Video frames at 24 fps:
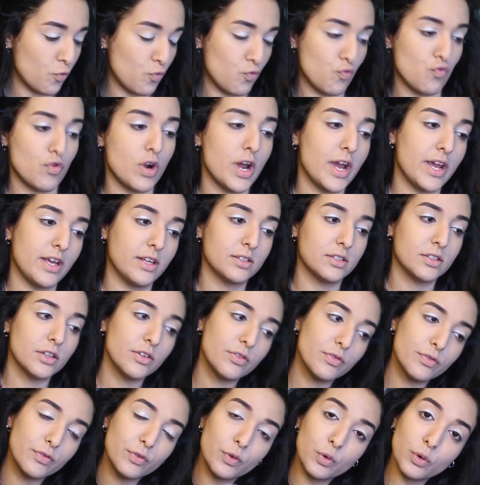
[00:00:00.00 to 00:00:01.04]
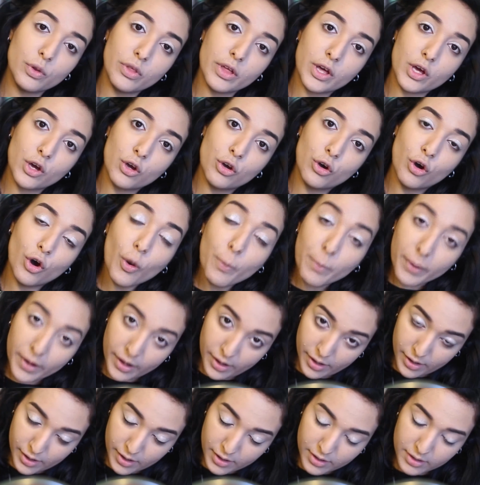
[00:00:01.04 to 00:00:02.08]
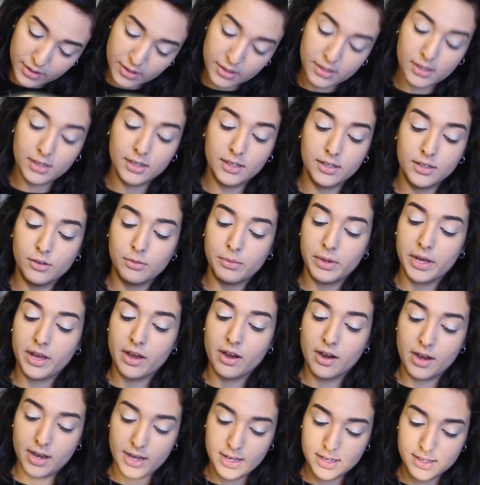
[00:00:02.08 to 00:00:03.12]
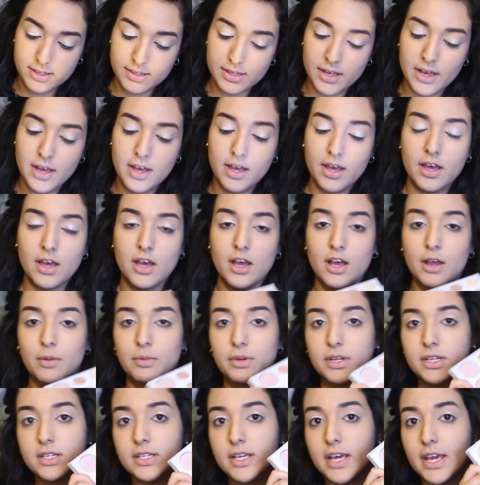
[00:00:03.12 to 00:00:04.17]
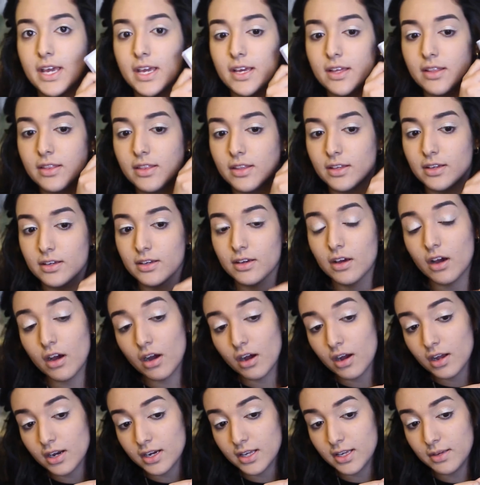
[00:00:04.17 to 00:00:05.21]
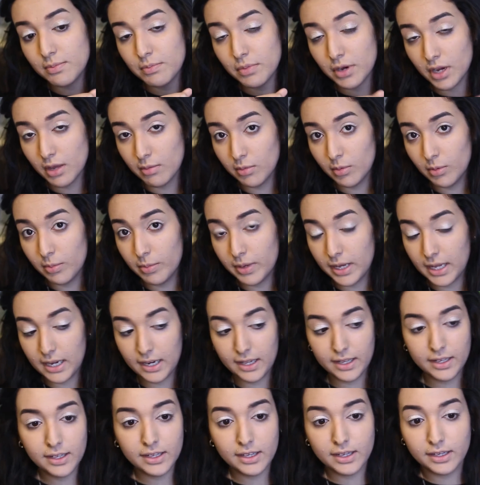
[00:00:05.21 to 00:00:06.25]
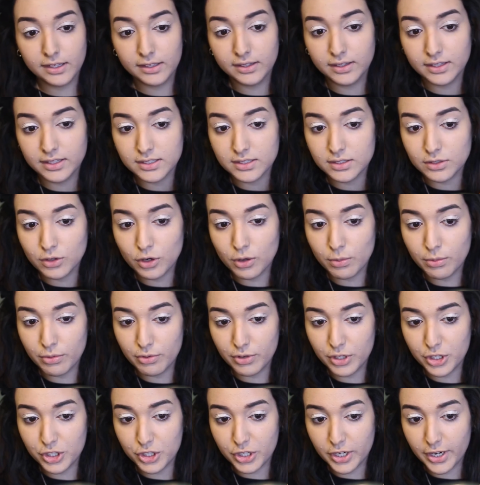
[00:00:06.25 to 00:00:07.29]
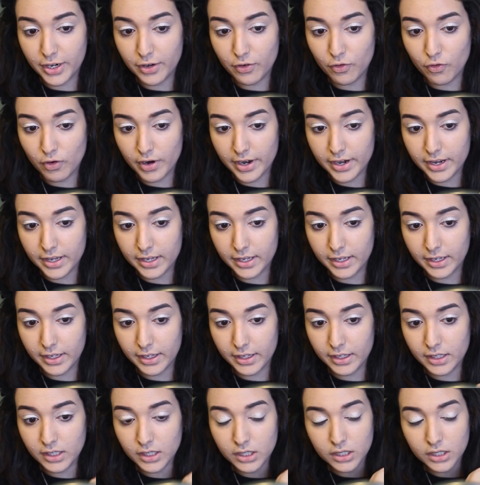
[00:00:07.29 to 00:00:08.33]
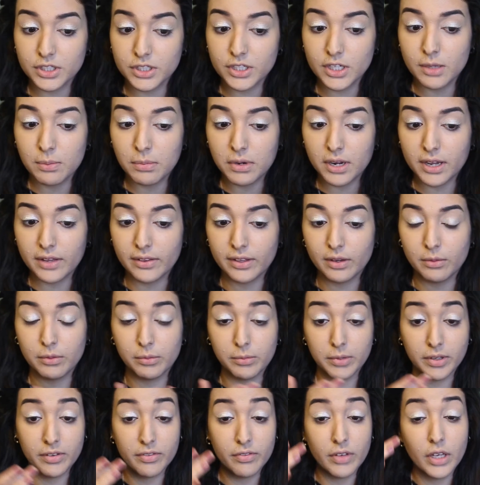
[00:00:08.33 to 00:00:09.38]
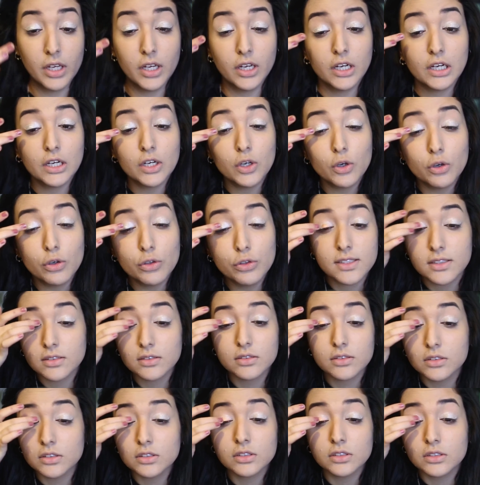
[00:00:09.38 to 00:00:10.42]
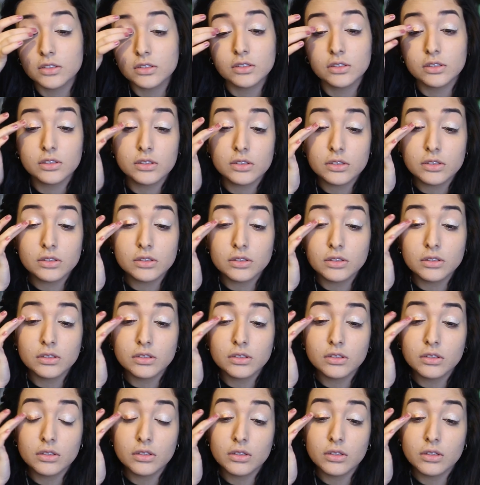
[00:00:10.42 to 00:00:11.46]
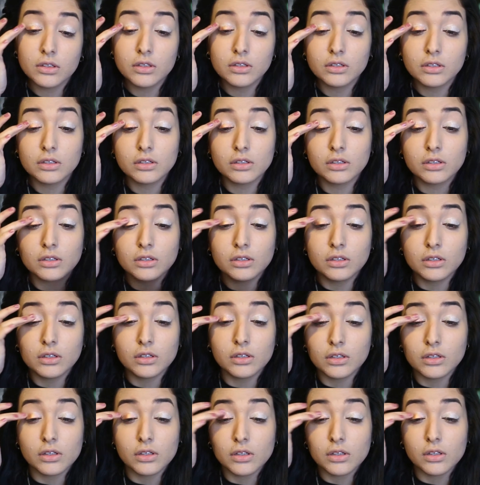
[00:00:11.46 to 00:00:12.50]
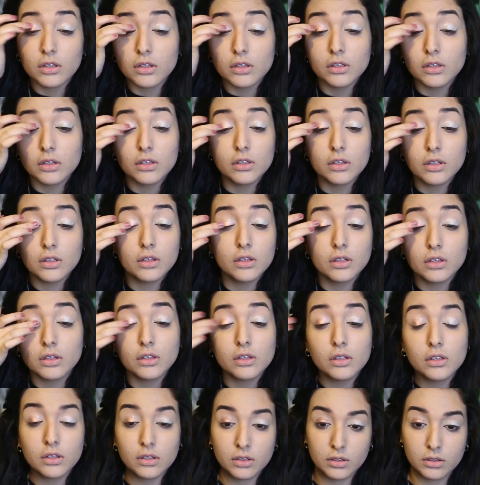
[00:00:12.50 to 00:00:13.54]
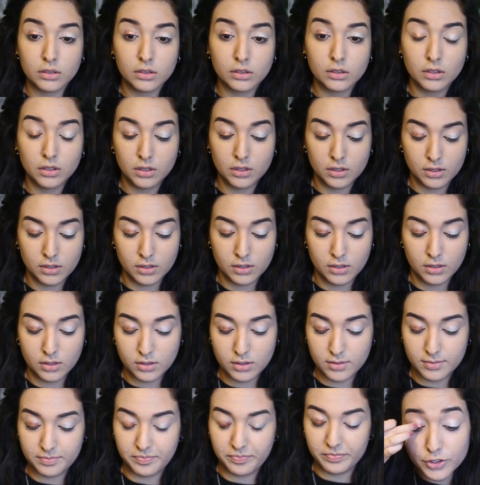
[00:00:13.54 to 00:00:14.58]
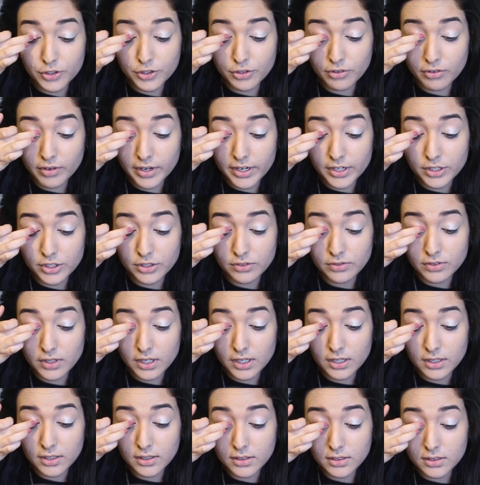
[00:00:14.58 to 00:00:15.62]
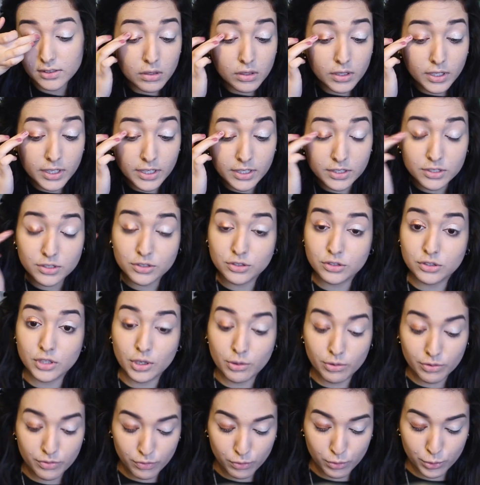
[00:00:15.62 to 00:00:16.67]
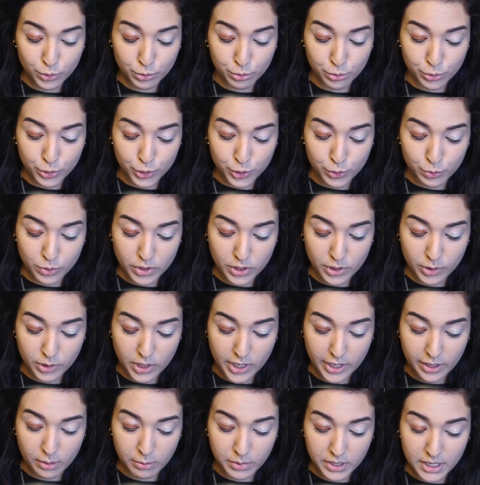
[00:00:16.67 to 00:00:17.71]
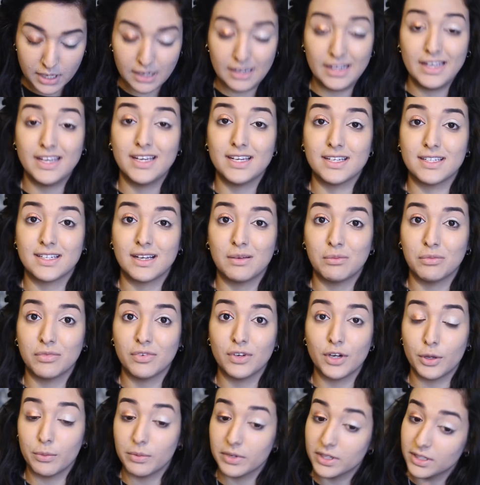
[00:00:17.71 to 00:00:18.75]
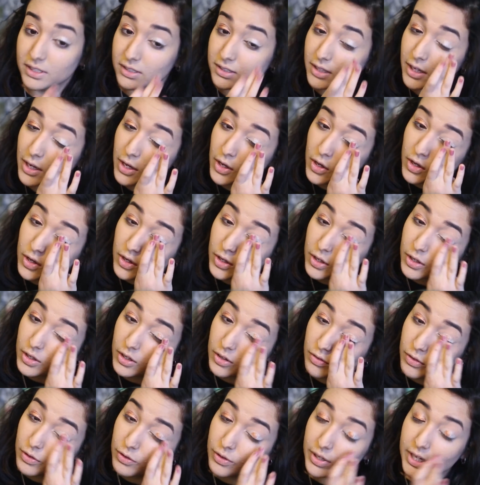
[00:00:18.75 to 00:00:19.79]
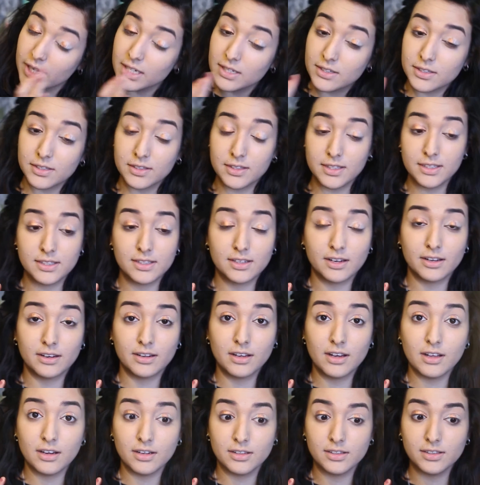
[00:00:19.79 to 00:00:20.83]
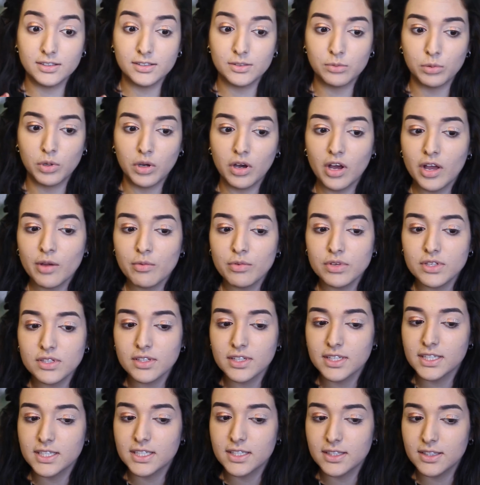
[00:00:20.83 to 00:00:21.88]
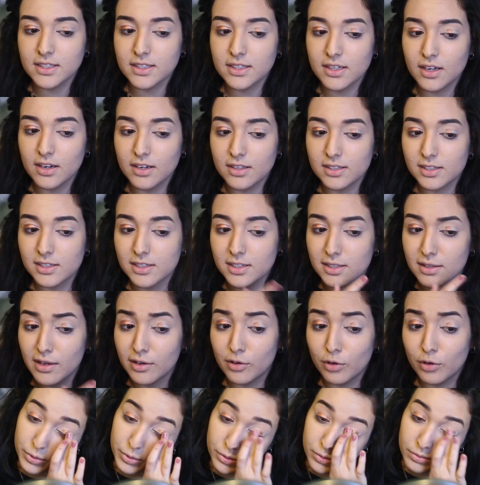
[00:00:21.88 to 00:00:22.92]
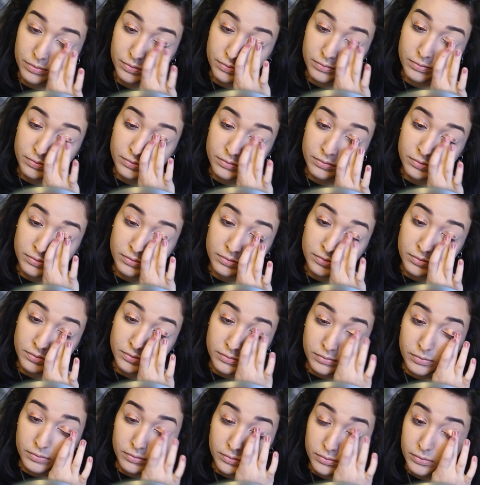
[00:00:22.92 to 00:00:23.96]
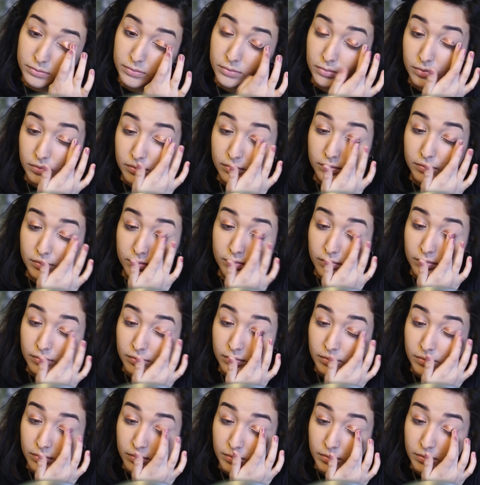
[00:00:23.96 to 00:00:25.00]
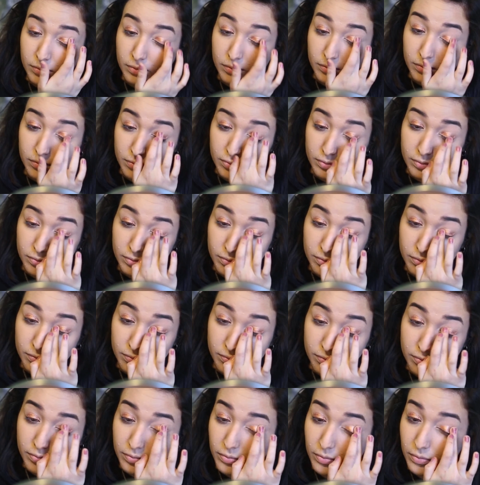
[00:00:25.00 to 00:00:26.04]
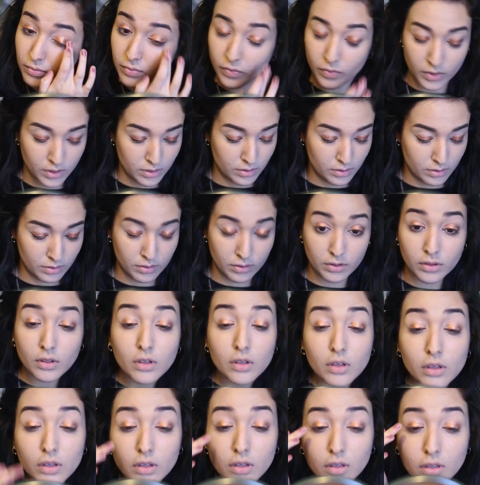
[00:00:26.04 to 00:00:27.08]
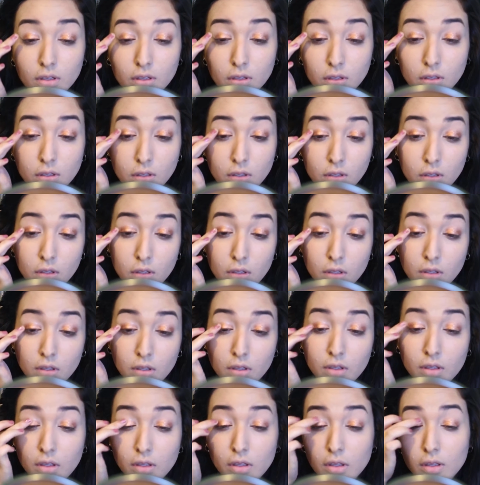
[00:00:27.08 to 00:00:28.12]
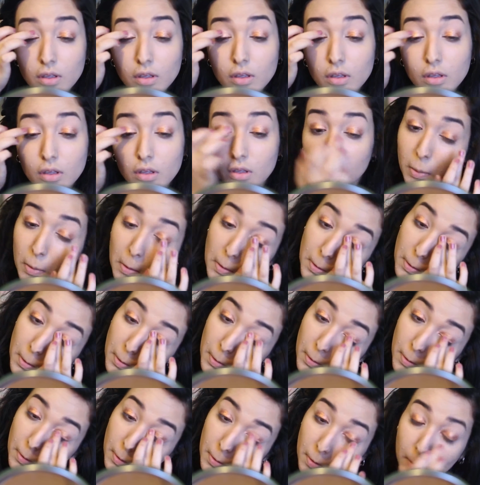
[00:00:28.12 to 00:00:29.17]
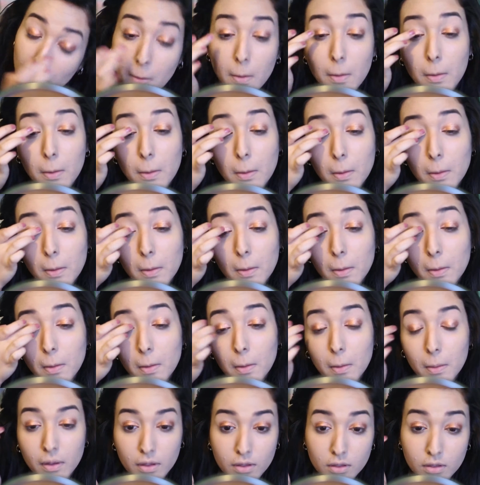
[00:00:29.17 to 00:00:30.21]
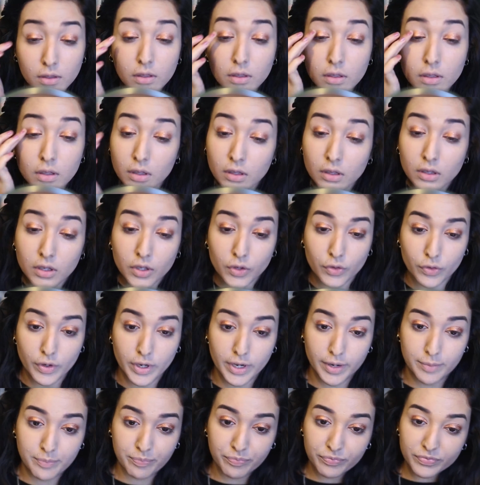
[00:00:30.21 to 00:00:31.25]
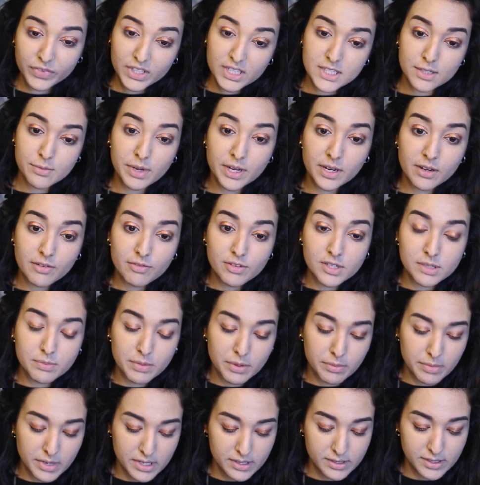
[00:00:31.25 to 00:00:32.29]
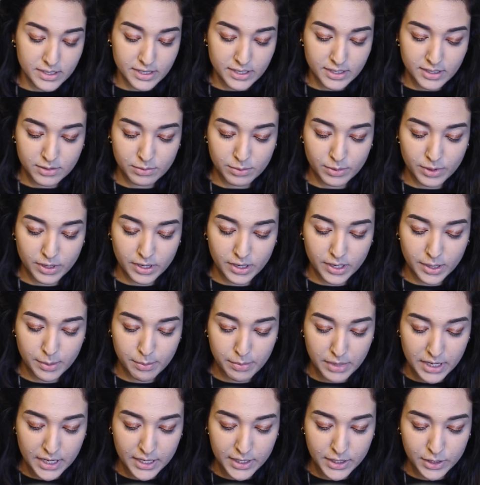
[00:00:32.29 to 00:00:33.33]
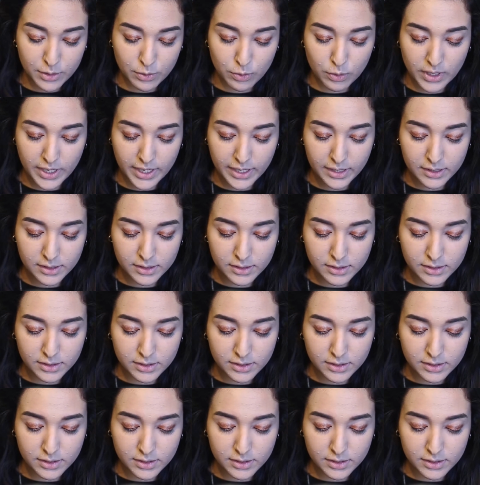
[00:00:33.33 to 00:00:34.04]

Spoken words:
Right, so for the copper colour of my eyes, I'm going to take the Carly Bible palette and this coppery shade right here. I'm going to apply that with my finger onto all of my lid. This eyeshadow palette is my favourite thing. It's got such a range of colours and it's so affordable as well. Like, I'm going to link it down below because if you're into these kind of colours, well, I wasn't into these colours until I this palette and now I'm so into them. But if you are into these kind of colours and you'd be interested in it, you should definitely get your hands on it. It's so affordable. Right, doesn't matter if it's a bit messy because we are going to blend it all in.